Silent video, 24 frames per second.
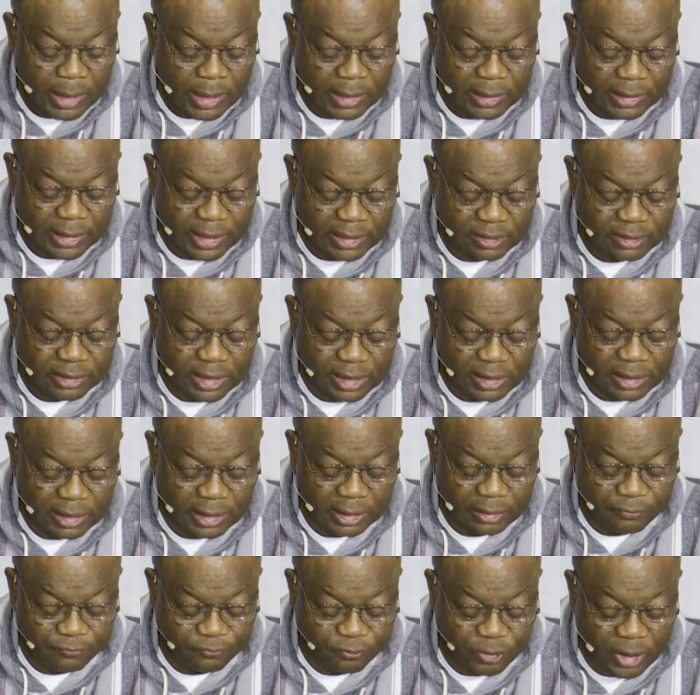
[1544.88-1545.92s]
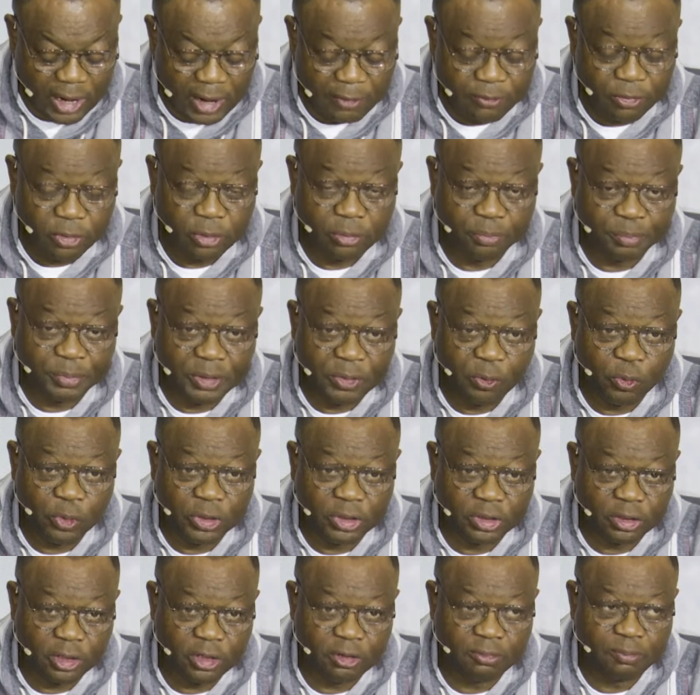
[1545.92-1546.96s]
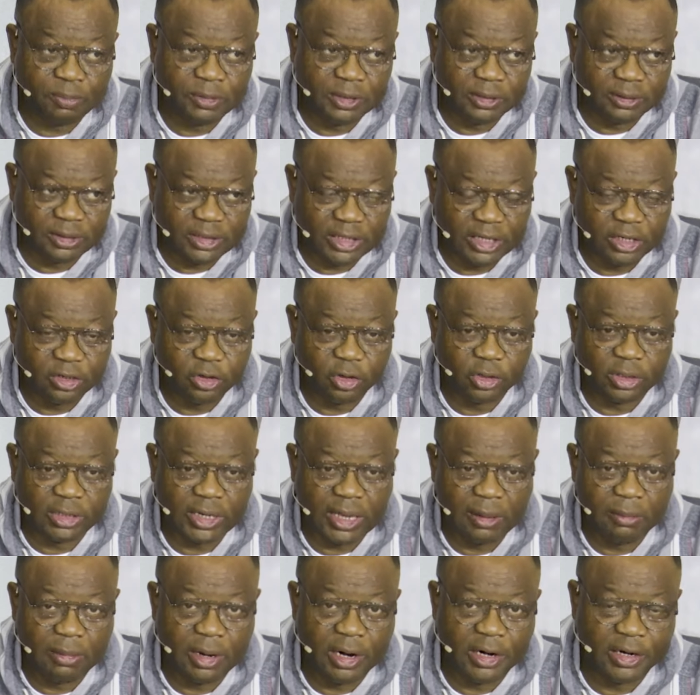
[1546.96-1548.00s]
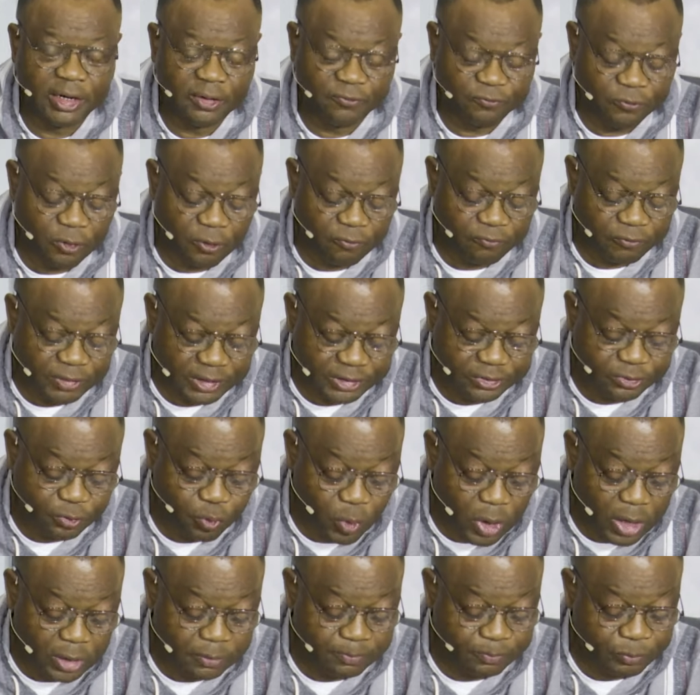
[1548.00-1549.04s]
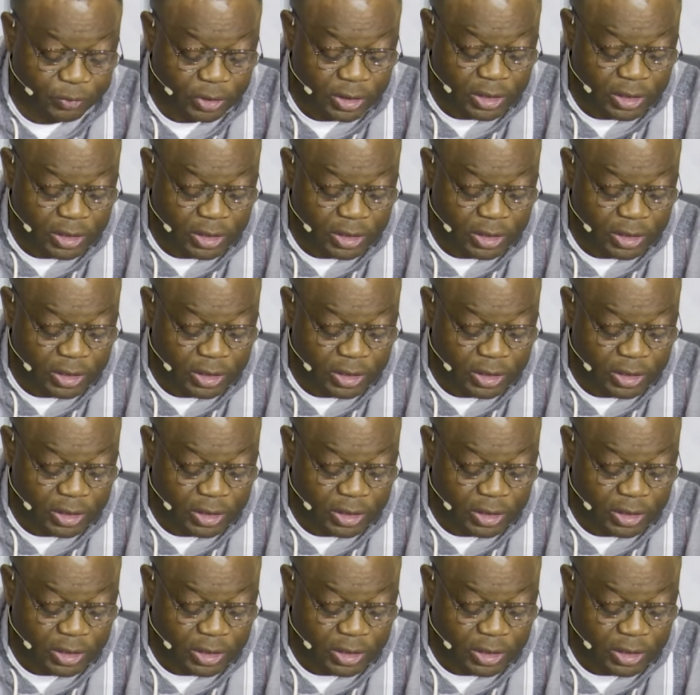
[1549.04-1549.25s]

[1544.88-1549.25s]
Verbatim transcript: And that's, if you haven't been with us, please take your time and read from verse 1.